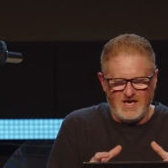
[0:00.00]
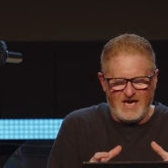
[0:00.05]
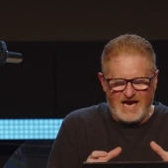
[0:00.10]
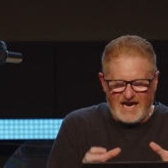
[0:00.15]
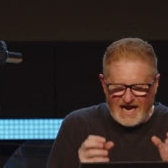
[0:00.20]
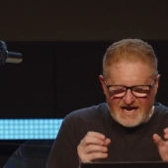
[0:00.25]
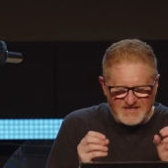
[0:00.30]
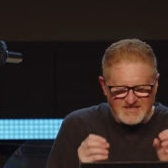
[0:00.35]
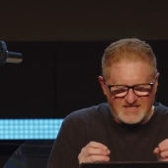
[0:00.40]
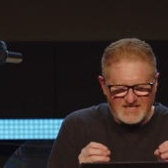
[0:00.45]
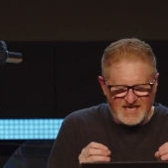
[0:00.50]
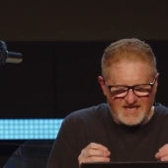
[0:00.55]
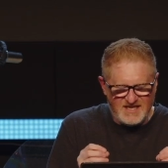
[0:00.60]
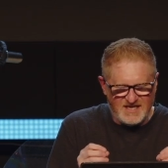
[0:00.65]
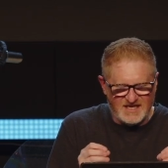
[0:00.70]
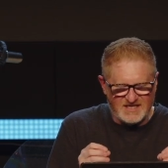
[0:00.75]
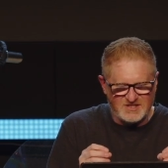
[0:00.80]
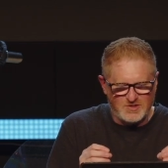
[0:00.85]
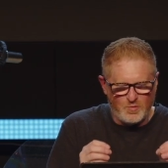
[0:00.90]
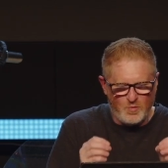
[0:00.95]
And I'll say
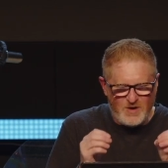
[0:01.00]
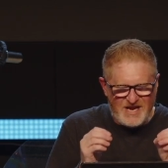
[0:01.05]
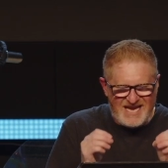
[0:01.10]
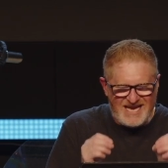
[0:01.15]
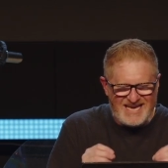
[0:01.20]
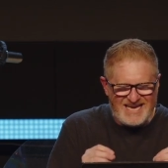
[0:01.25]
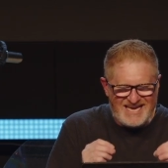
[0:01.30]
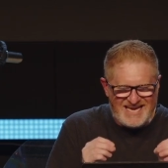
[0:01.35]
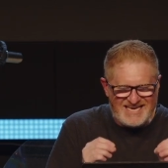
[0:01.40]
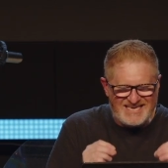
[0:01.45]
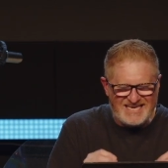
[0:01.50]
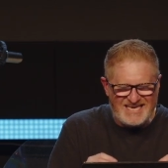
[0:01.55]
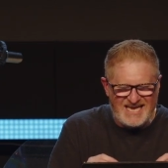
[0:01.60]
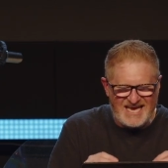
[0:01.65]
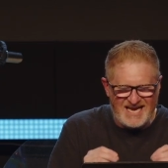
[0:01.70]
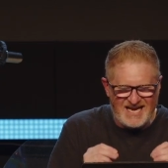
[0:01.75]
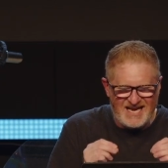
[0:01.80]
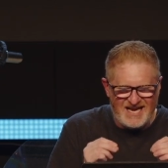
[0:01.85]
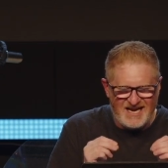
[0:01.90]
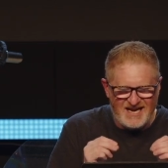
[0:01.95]
this, we need to
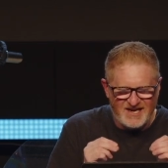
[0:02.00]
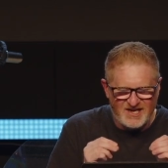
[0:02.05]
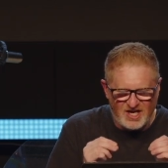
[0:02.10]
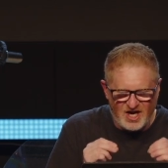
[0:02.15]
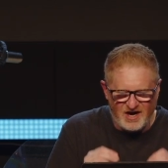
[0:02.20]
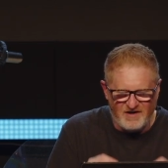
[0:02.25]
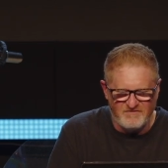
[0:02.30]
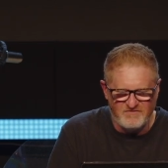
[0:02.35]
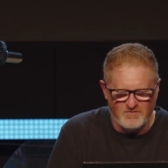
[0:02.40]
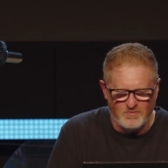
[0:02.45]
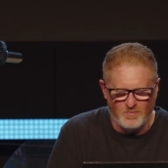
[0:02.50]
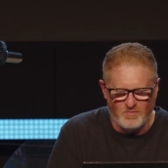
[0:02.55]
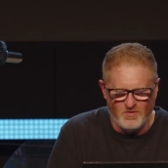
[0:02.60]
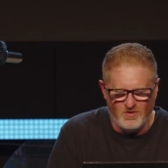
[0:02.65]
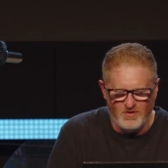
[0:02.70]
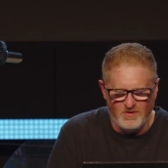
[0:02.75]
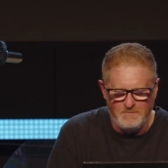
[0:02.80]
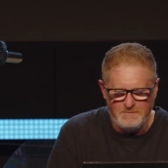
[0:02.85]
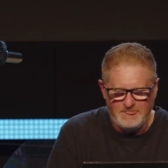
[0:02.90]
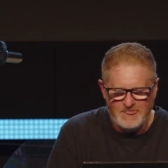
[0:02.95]
get
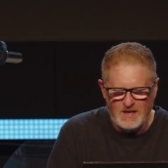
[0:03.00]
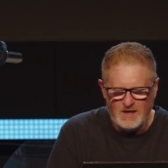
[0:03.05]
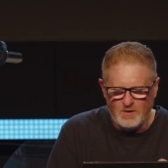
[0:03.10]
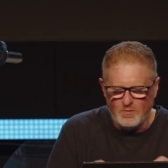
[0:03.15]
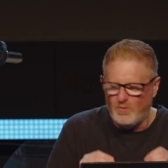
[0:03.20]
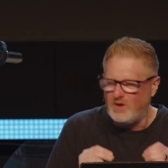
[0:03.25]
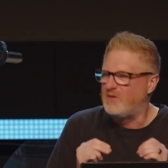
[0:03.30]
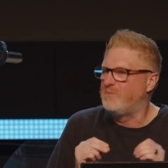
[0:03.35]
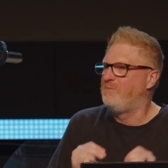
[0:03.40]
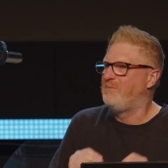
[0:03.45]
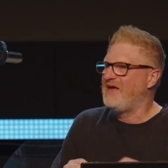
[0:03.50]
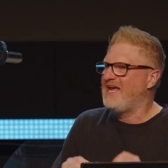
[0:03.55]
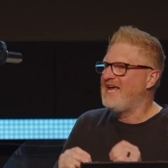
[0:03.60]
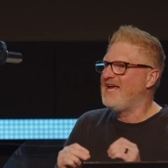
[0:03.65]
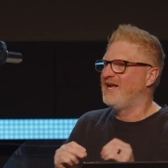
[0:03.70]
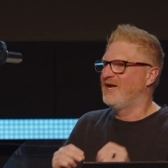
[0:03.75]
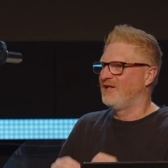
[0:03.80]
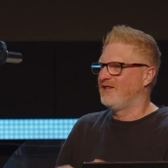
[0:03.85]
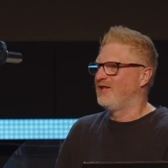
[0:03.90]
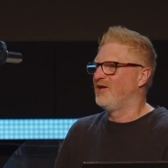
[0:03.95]
comfortable with
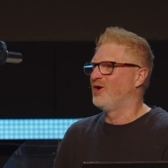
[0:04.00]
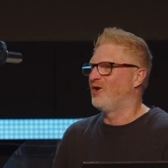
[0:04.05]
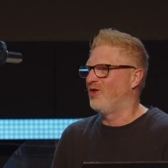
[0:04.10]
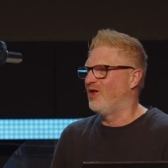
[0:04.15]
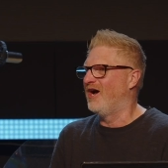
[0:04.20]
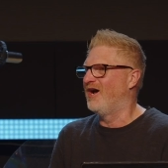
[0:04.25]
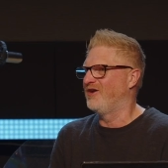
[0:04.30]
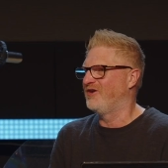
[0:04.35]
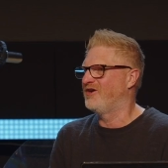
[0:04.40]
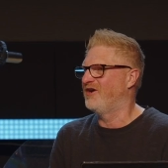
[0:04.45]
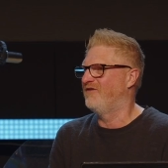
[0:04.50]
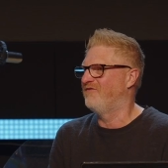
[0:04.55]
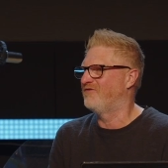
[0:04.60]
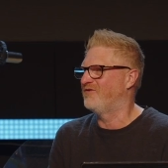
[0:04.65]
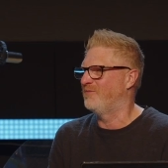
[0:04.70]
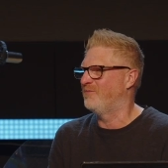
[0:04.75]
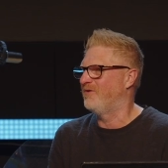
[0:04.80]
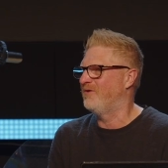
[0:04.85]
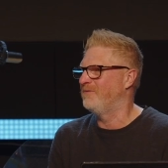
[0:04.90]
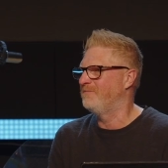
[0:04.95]
being a little
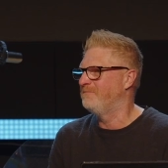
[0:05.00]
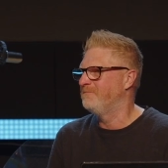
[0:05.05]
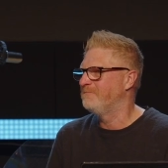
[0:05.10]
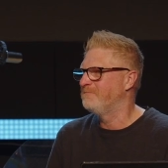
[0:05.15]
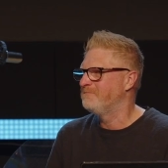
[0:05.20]
uncomfortable.